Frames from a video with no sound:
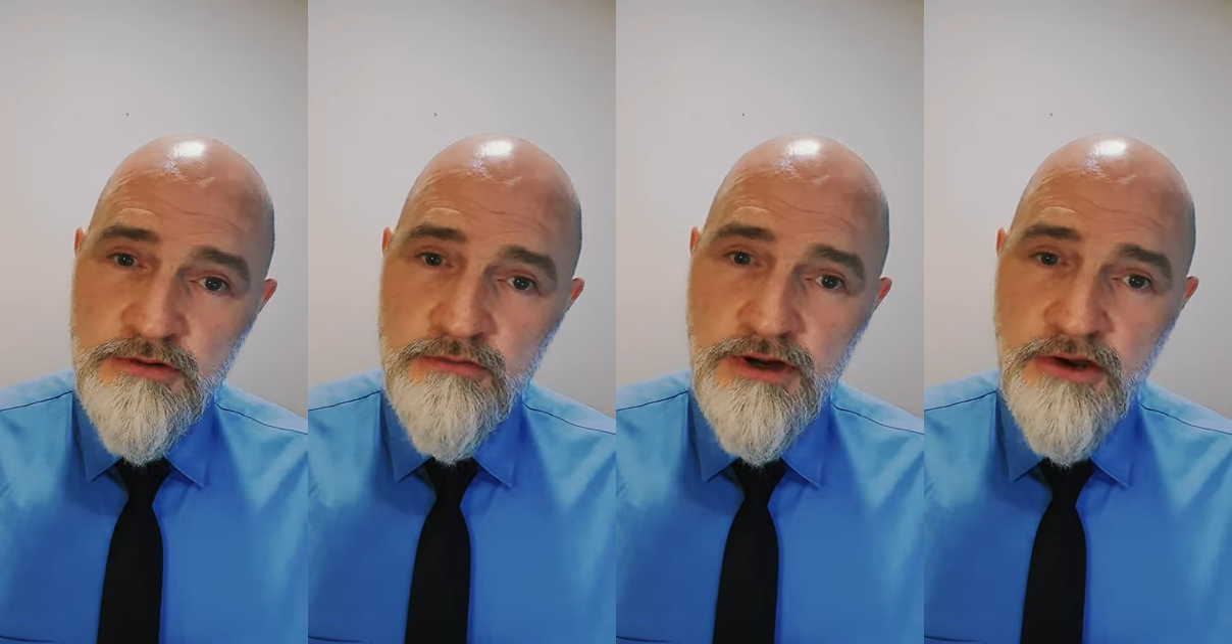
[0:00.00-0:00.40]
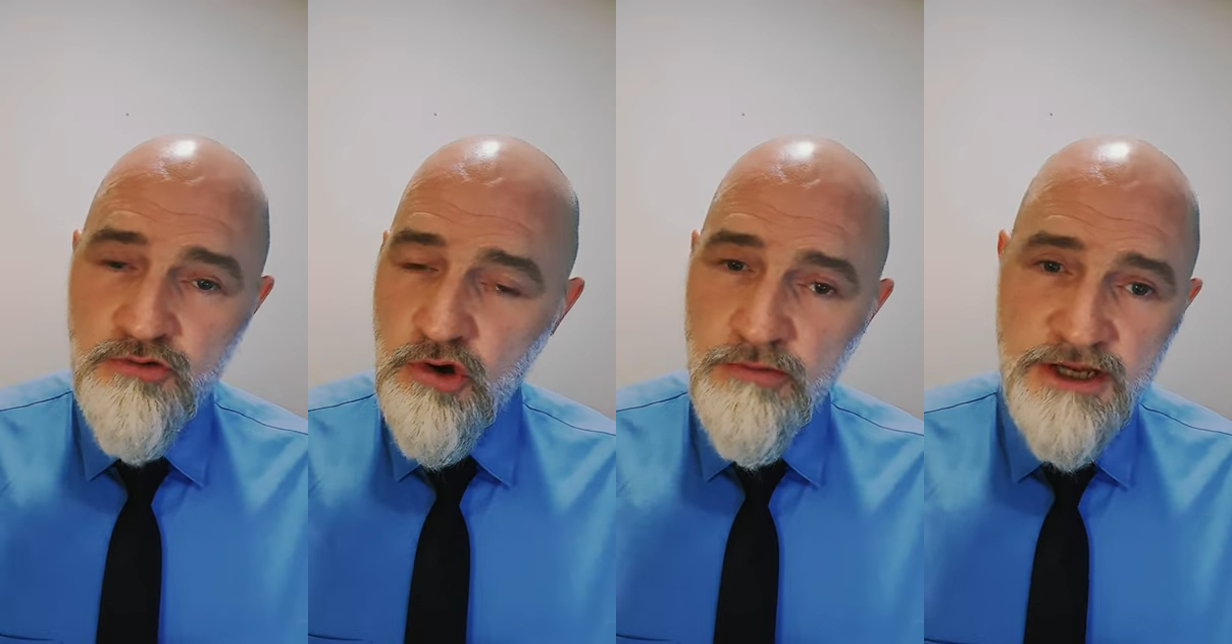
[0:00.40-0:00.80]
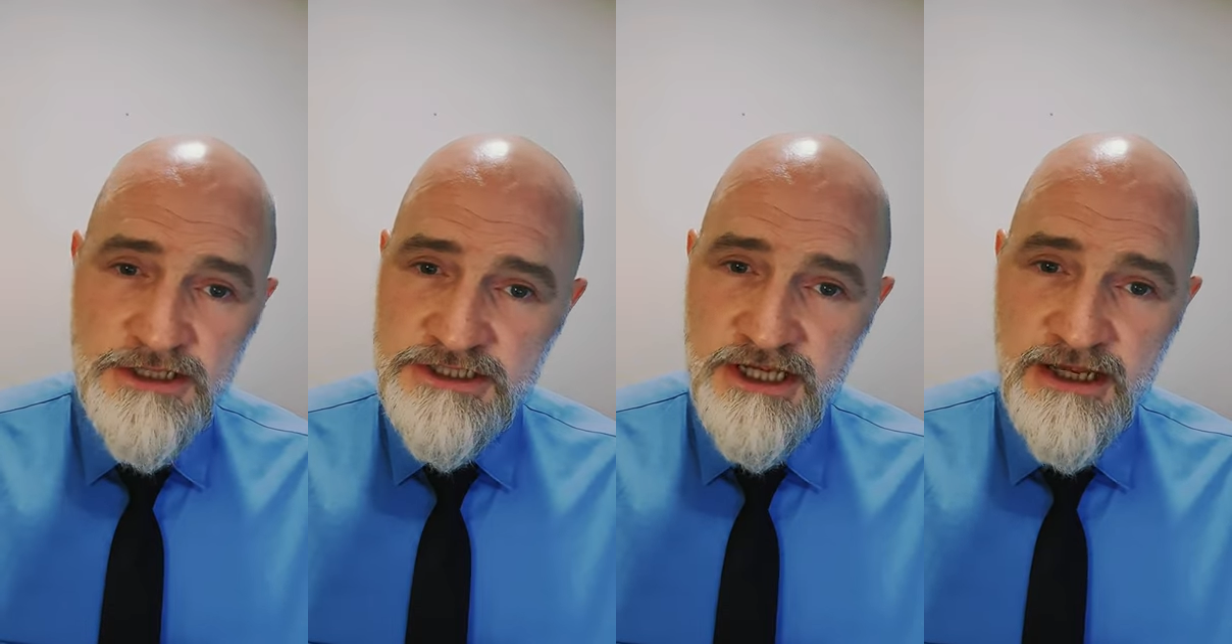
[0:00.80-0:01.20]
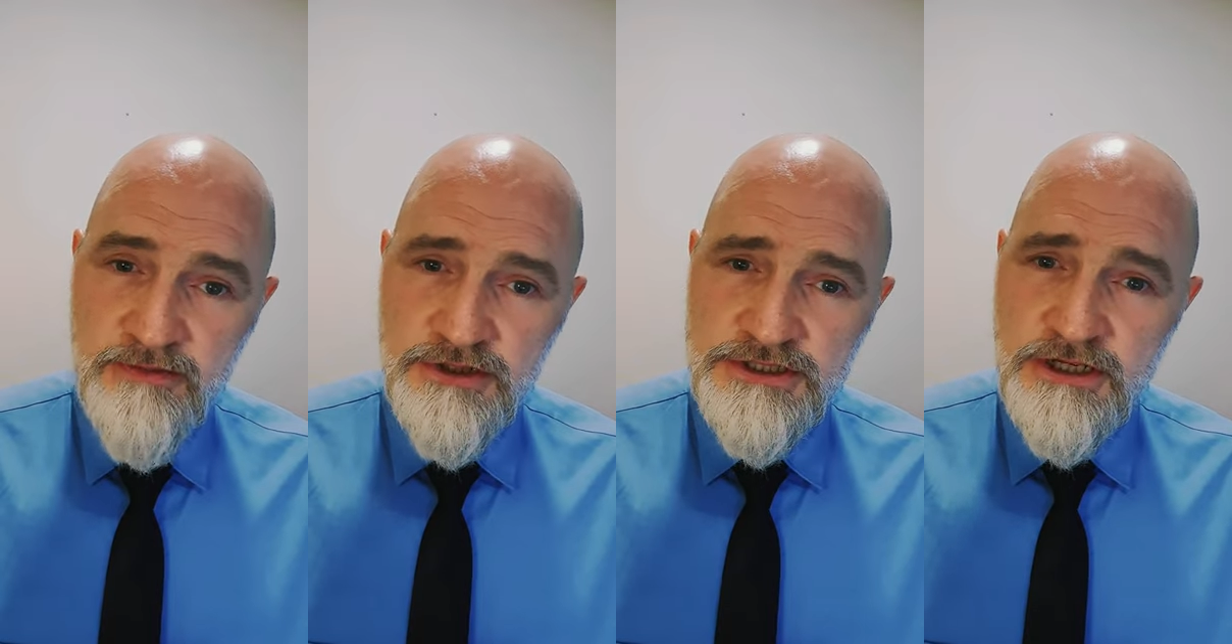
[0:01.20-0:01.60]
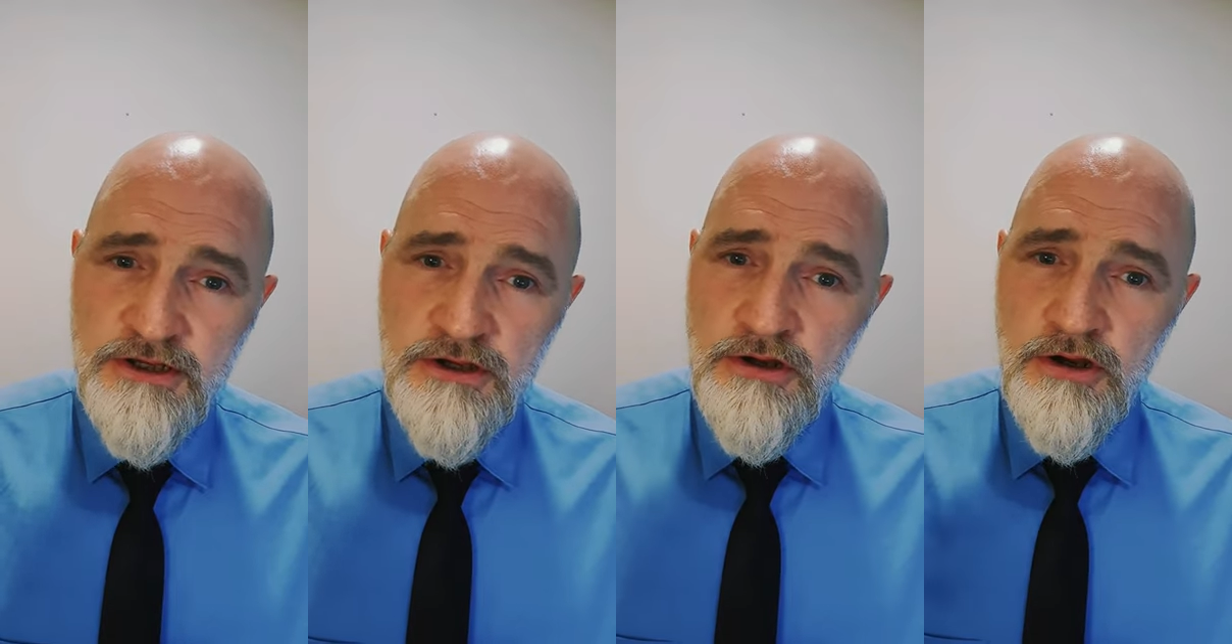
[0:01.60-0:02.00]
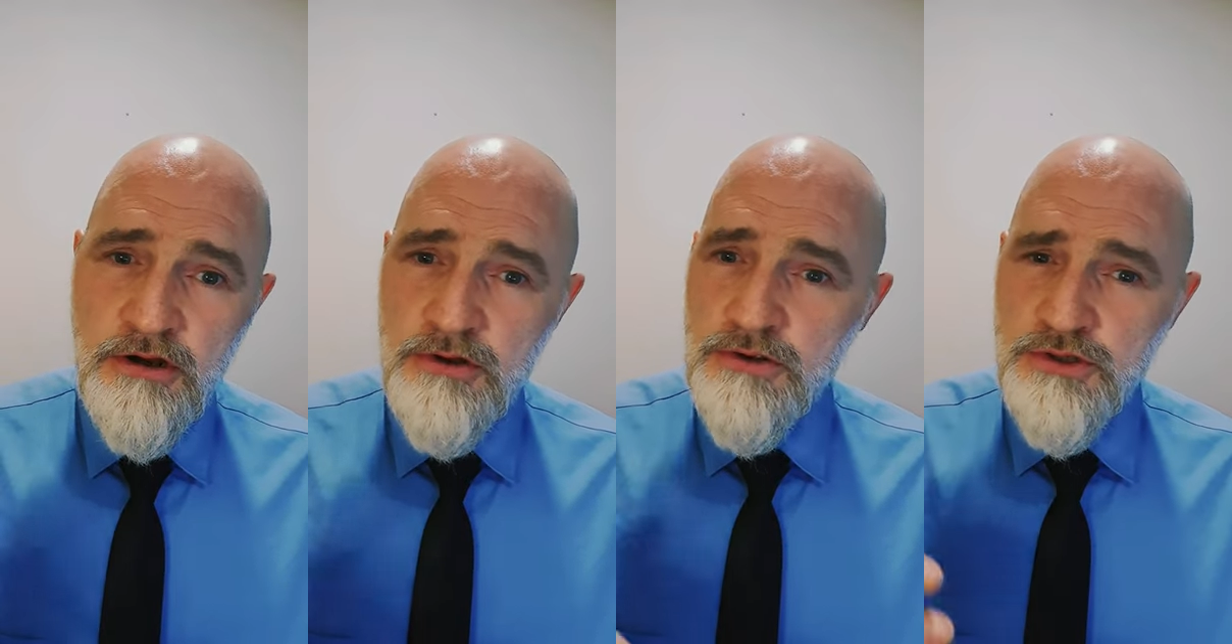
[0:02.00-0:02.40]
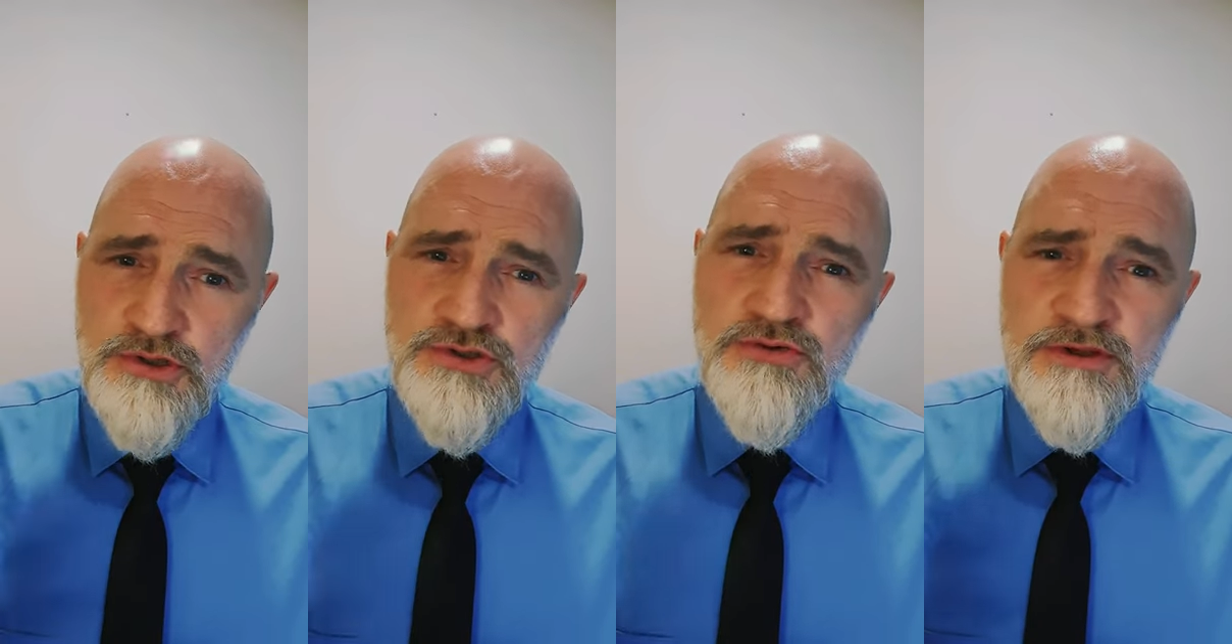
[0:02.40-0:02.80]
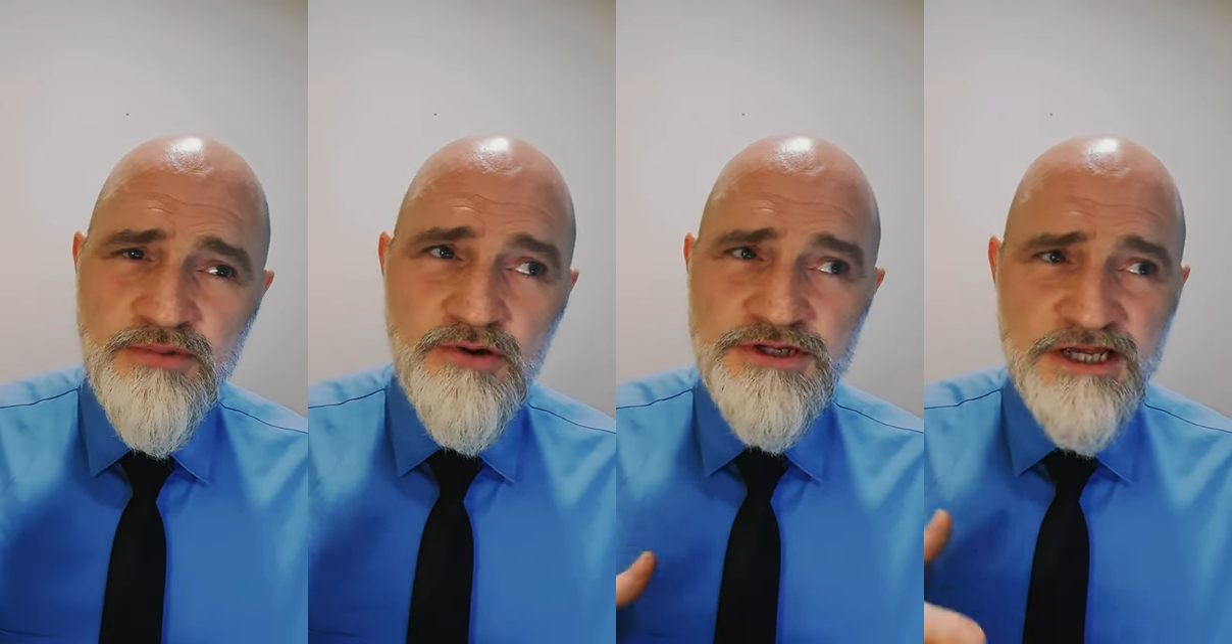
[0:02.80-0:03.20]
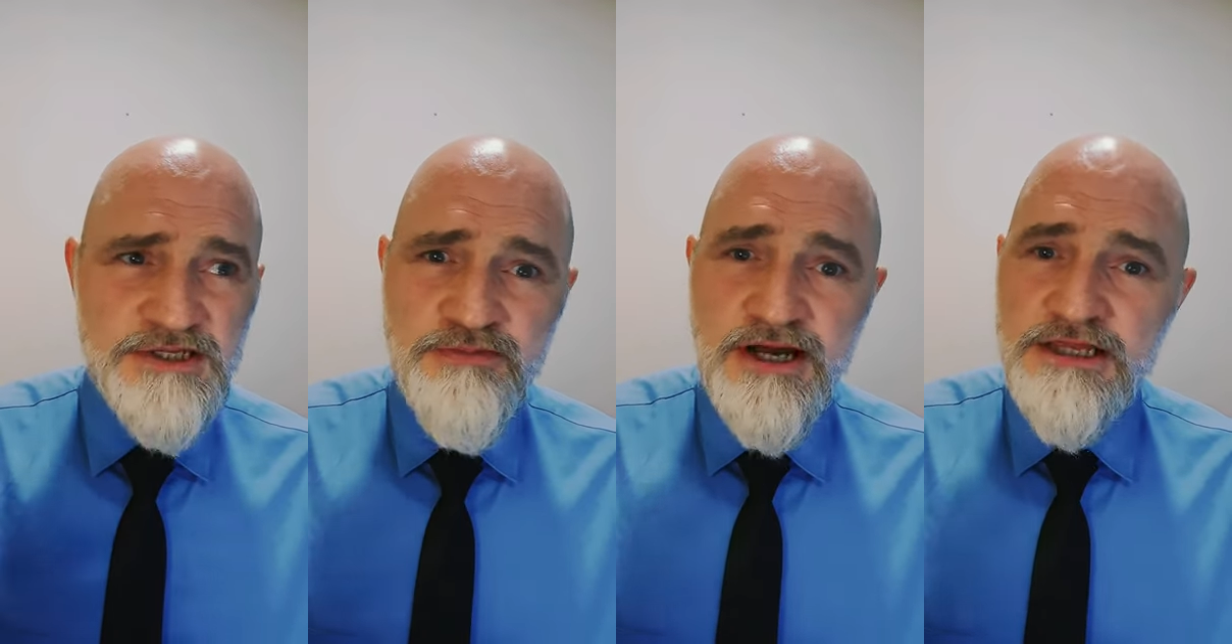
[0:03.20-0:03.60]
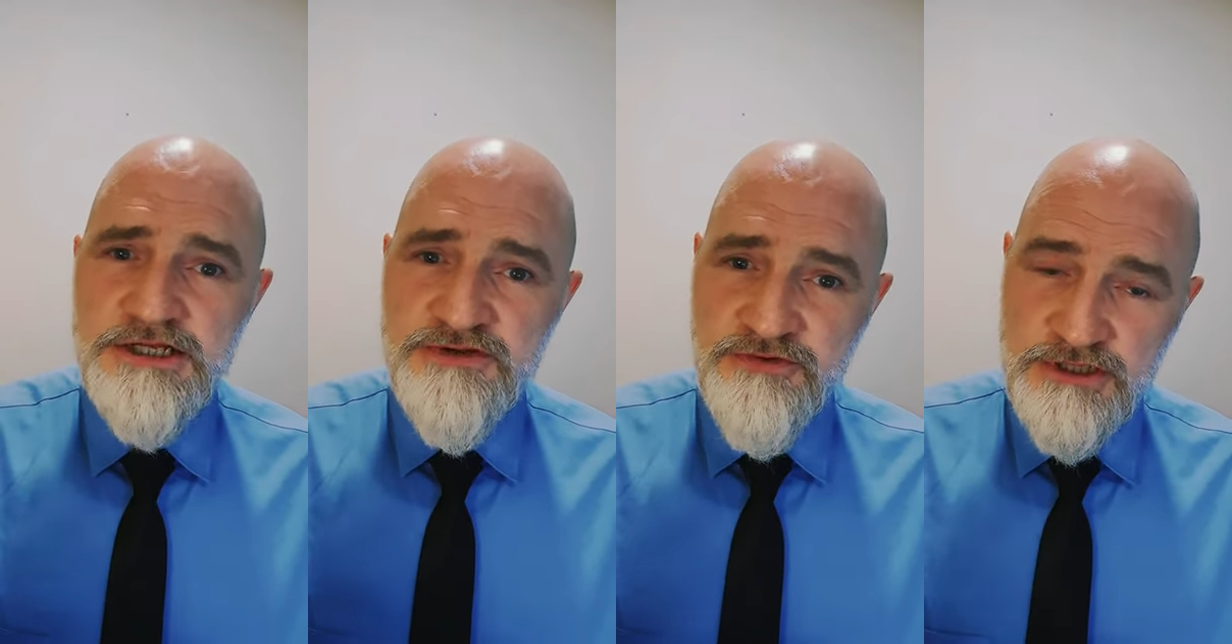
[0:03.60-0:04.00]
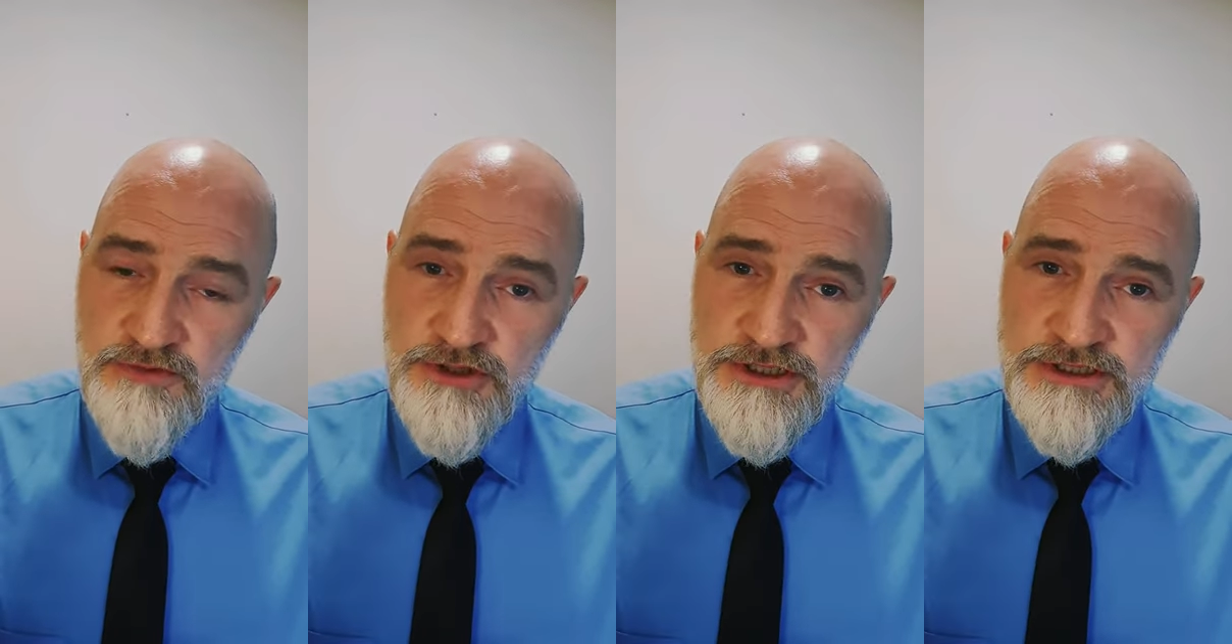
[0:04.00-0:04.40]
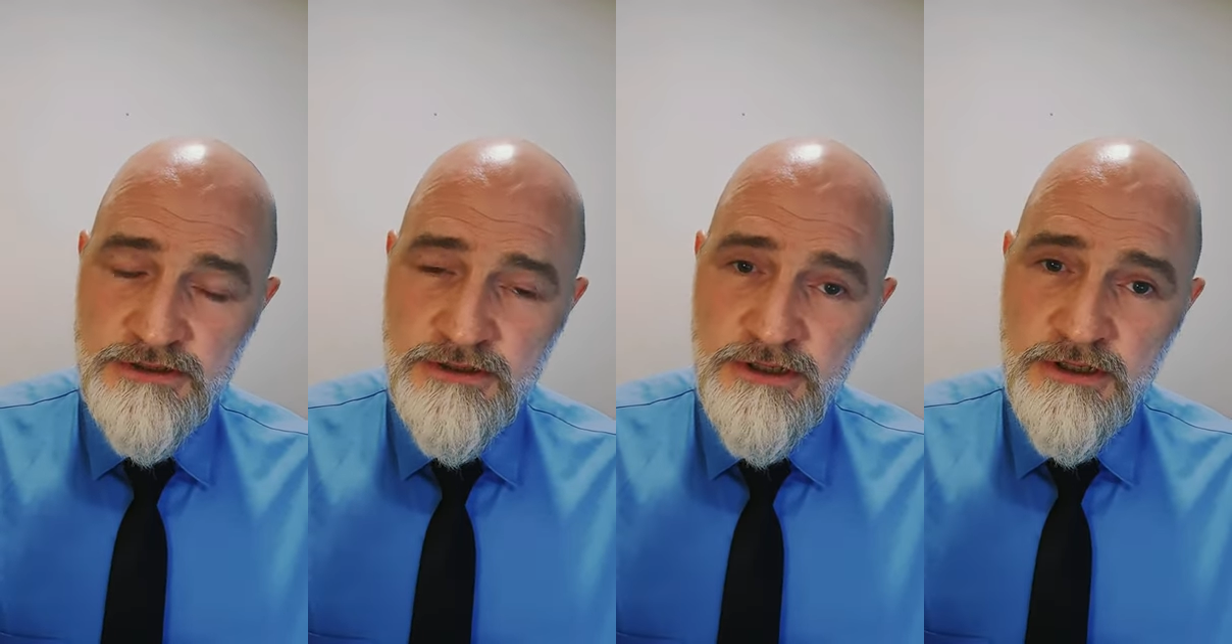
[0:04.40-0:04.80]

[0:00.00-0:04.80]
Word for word: by romance scammers, usually posing as pilots for some reason,